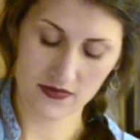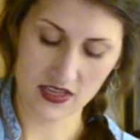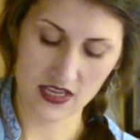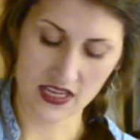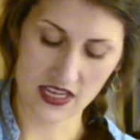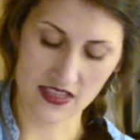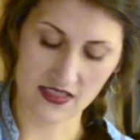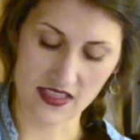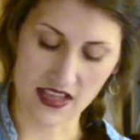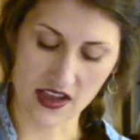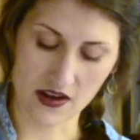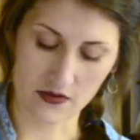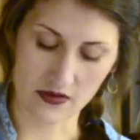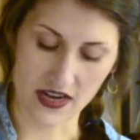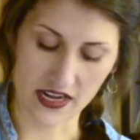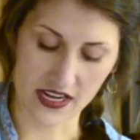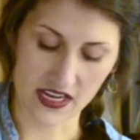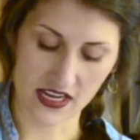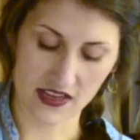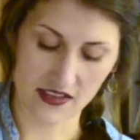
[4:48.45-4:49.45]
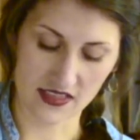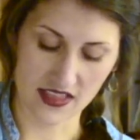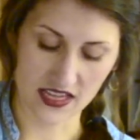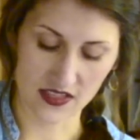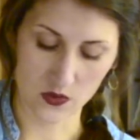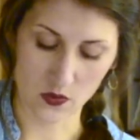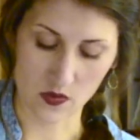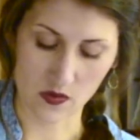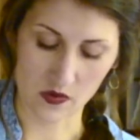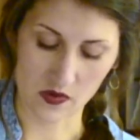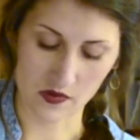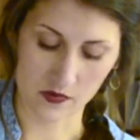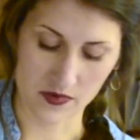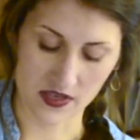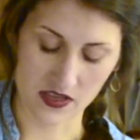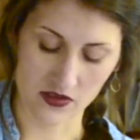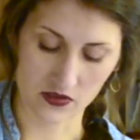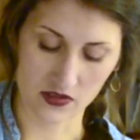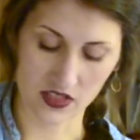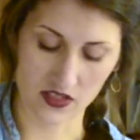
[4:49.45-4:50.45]
Get that ready. That's what we'll be
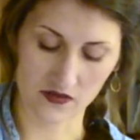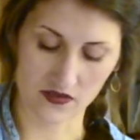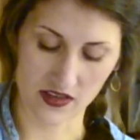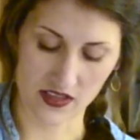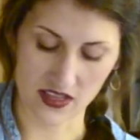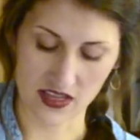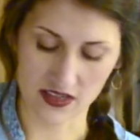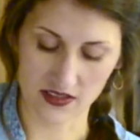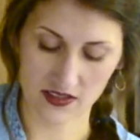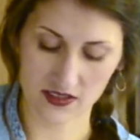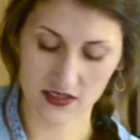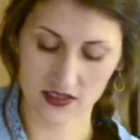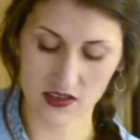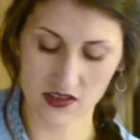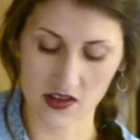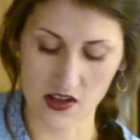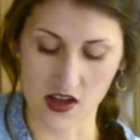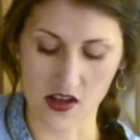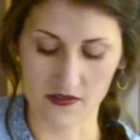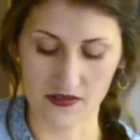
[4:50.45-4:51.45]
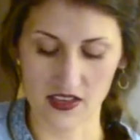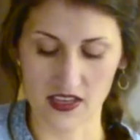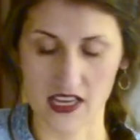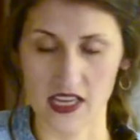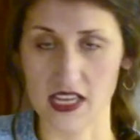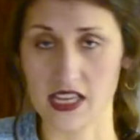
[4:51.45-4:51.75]
using for this coffee cake.